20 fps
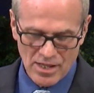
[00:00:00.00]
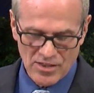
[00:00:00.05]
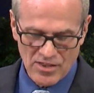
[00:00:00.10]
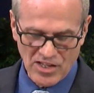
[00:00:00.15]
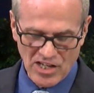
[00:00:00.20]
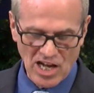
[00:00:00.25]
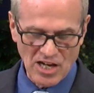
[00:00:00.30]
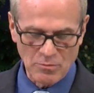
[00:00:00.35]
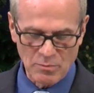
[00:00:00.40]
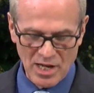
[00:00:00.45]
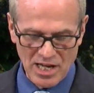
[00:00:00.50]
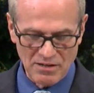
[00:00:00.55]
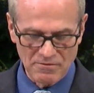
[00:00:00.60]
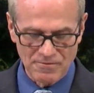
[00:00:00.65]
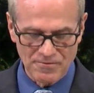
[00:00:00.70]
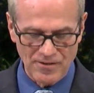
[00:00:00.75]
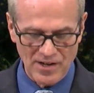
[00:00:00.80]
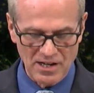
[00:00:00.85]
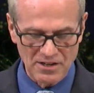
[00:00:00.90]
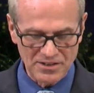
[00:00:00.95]
The young man
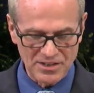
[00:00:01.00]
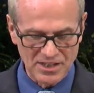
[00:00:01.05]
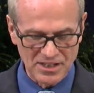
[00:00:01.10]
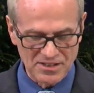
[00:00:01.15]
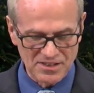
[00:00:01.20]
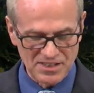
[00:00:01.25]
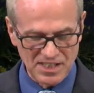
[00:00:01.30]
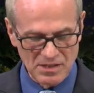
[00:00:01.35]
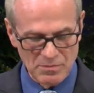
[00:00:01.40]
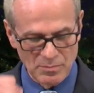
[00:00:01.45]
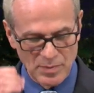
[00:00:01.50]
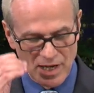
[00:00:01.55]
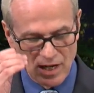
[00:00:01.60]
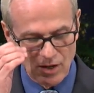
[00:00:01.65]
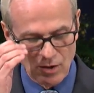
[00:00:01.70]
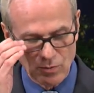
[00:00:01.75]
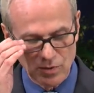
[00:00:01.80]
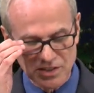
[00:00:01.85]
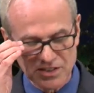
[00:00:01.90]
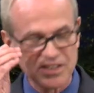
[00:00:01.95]
felt the
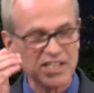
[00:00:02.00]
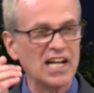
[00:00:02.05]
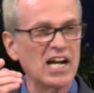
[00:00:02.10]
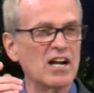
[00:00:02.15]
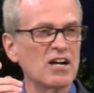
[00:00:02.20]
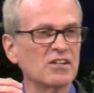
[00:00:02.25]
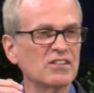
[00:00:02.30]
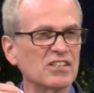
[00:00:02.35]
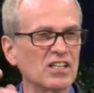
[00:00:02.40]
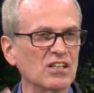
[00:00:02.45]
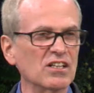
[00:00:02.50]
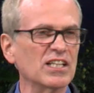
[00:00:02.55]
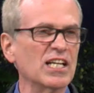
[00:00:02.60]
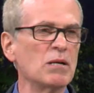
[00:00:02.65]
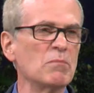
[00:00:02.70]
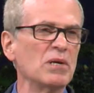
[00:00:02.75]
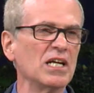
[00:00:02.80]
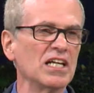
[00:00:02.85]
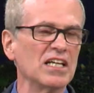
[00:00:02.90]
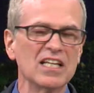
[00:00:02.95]
seatbelt was there to
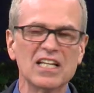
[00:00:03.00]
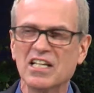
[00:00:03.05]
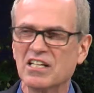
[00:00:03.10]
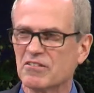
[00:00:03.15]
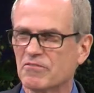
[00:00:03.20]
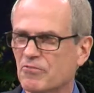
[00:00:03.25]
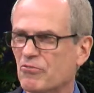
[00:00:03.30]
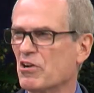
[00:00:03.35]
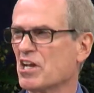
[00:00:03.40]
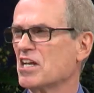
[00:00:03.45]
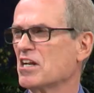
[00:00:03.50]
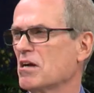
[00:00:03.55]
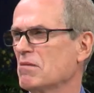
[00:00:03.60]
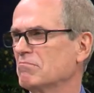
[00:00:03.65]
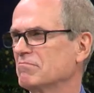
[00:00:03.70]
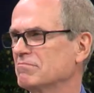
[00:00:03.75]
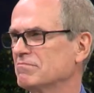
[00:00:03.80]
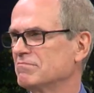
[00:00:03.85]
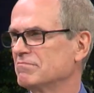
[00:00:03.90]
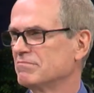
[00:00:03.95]
limit his freedom.